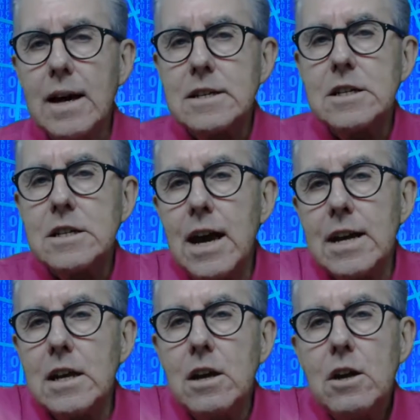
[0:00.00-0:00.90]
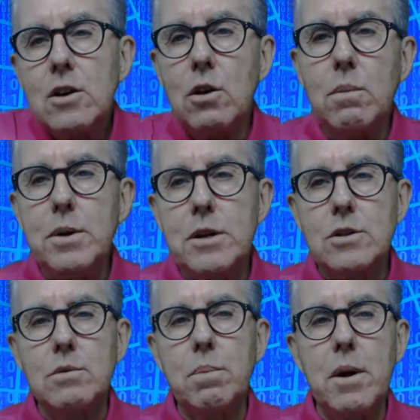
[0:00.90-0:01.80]
Understanding your
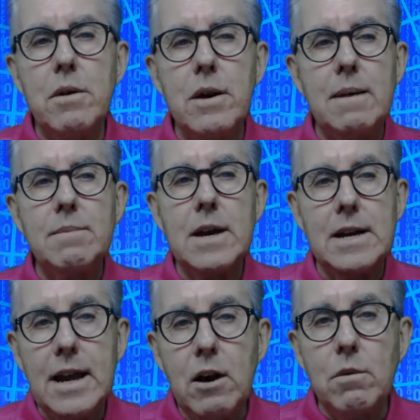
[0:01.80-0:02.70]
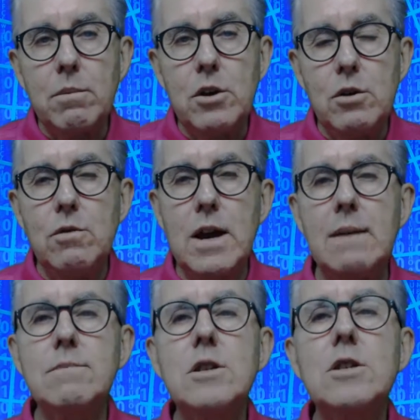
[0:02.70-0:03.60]
personal program can help you
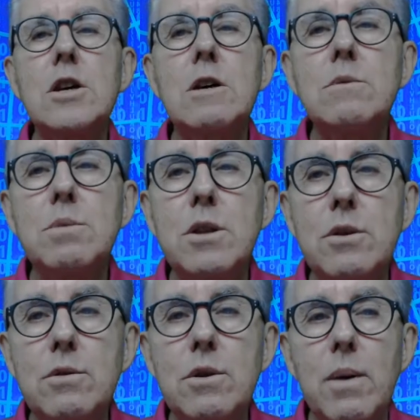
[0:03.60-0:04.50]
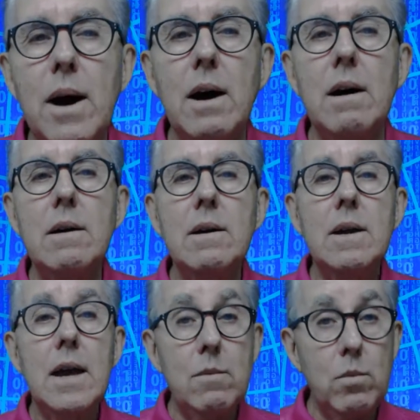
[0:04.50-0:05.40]
come to terms with who you are
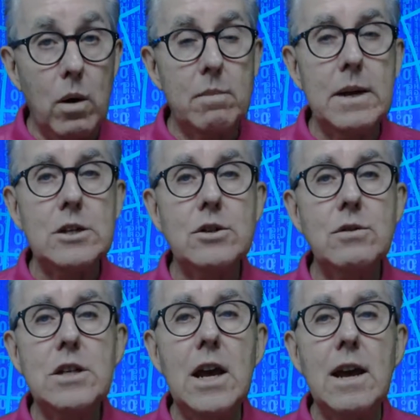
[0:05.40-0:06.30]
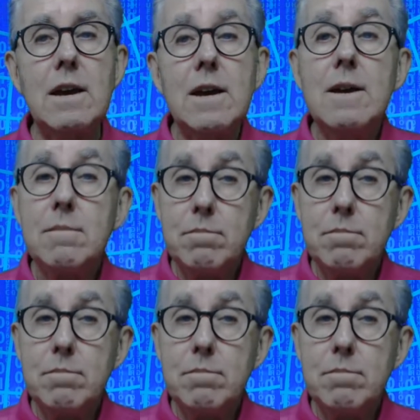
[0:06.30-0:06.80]
and what makes you tick.